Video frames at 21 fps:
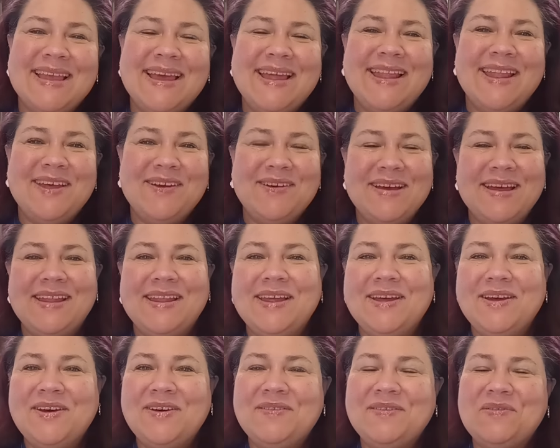Hello,
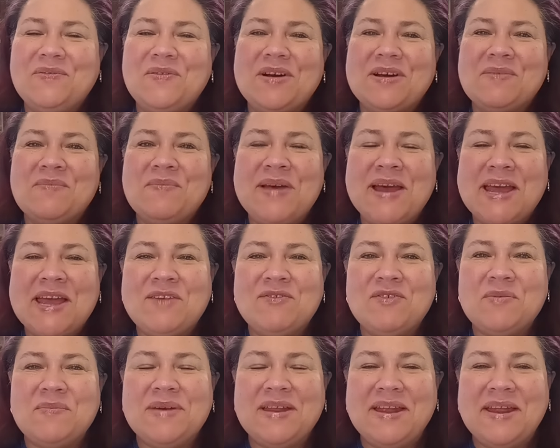hello, and welcome back,
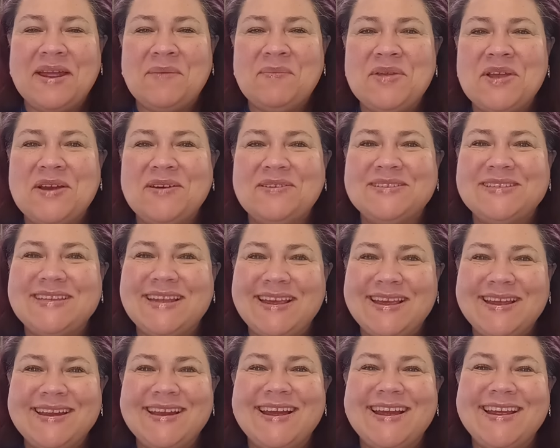everybody. I'm your host
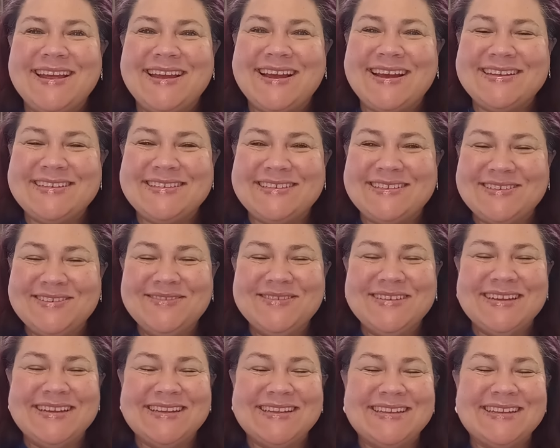Anna. How you guys
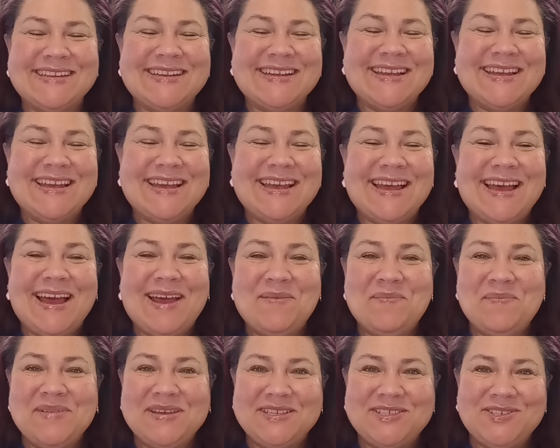doing? I
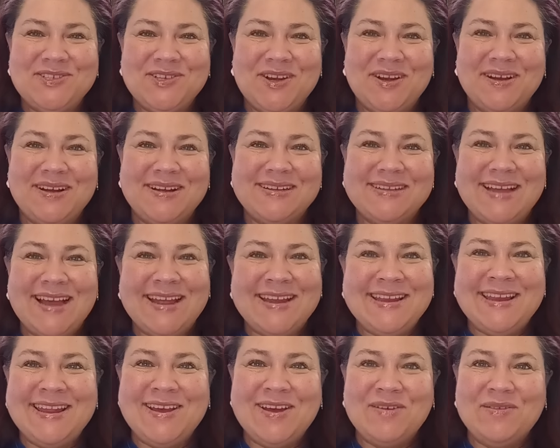missed y'all. I
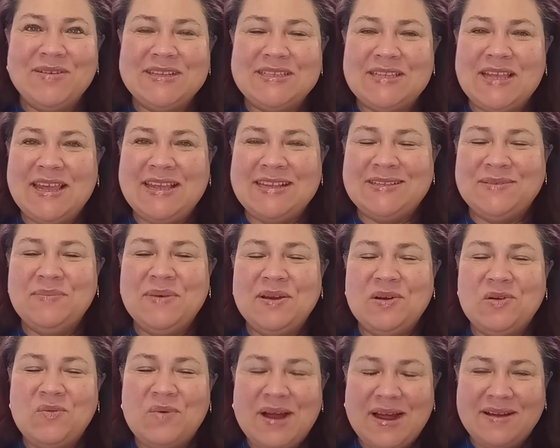know it's it's been
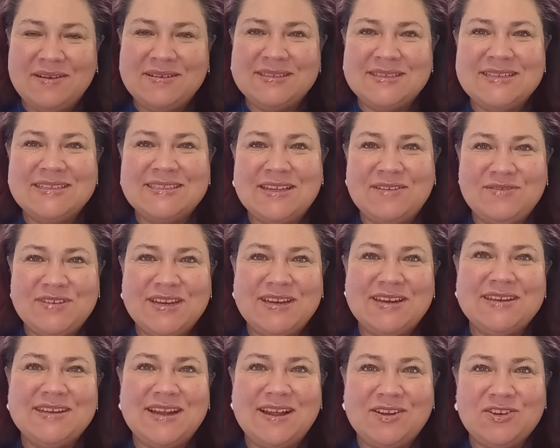a while since I've
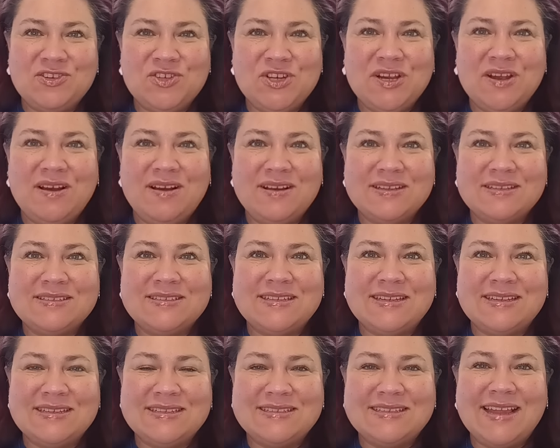done a Dollar Tree haul
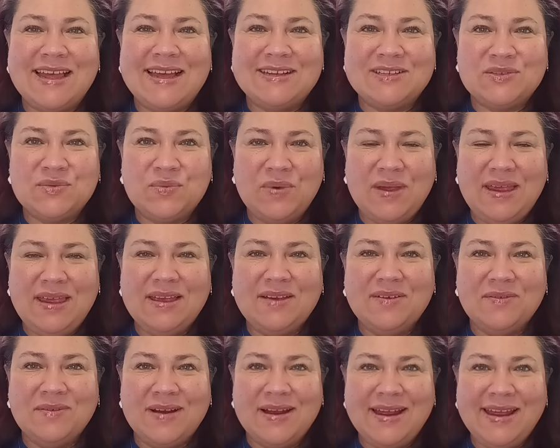since last
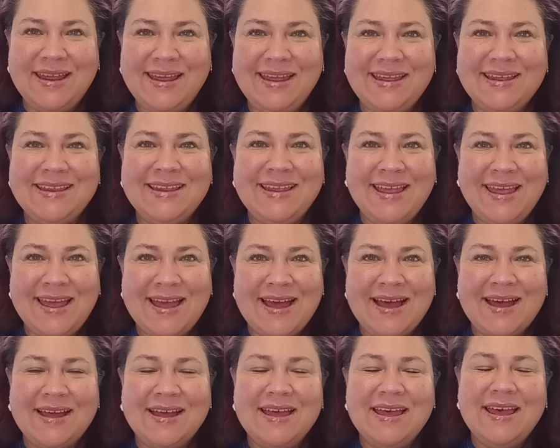week, right?
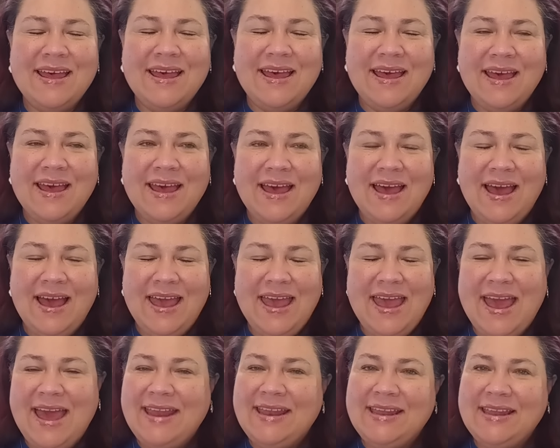Yeah, I
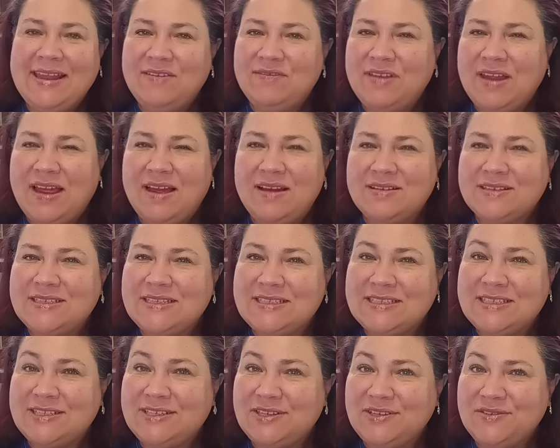hadn't left a house
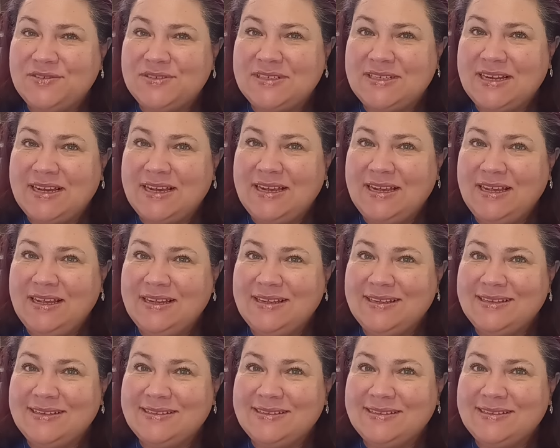since Tuesday.